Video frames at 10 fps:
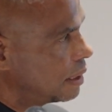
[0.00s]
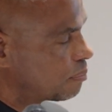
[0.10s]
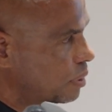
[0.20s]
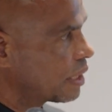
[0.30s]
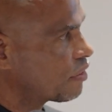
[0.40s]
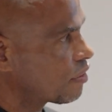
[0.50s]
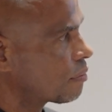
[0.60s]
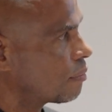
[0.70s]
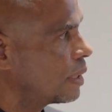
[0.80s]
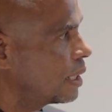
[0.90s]
a
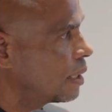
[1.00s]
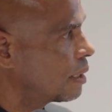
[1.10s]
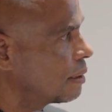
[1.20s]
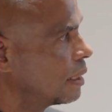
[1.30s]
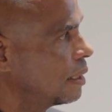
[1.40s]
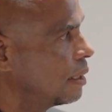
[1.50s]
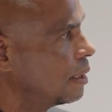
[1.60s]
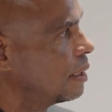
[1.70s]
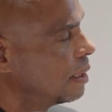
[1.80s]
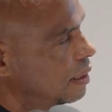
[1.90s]
place where,
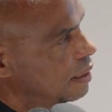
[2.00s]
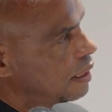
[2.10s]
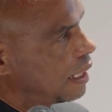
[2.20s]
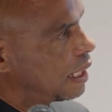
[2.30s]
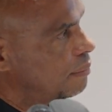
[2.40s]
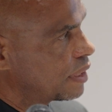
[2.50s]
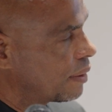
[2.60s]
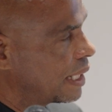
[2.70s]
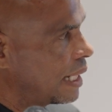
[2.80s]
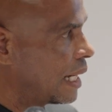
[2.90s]

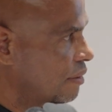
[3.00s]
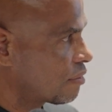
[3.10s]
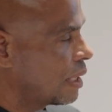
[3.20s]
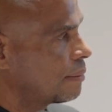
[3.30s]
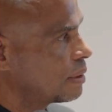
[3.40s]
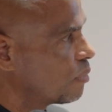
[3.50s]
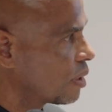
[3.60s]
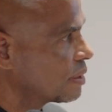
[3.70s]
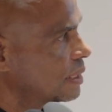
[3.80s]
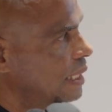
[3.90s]
I describe it
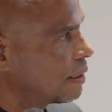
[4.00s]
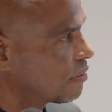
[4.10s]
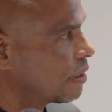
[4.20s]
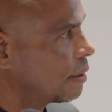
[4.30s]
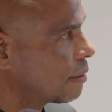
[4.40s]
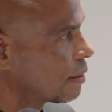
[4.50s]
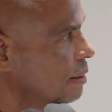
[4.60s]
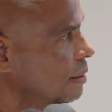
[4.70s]
more as a town center.